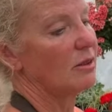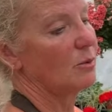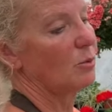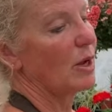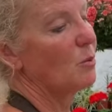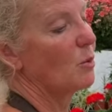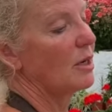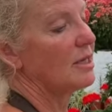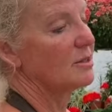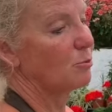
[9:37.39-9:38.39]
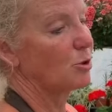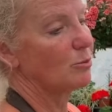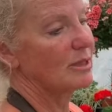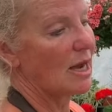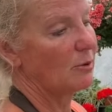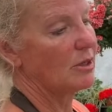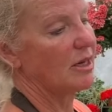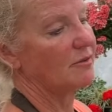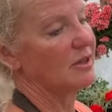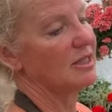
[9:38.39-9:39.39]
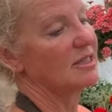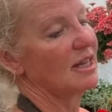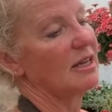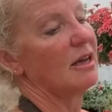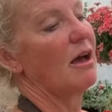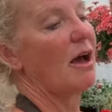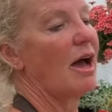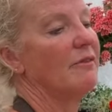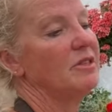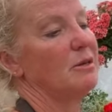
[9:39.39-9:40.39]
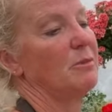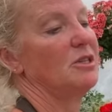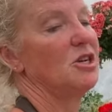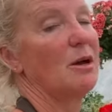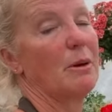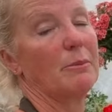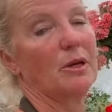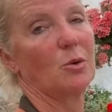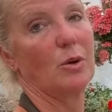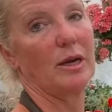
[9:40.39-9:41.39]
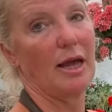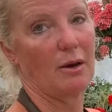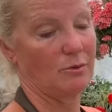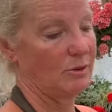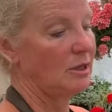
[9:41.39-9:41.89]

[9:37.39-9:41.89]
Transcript: the red one is bloomed out enough that it's like, I've done my job, I'm going to quit now.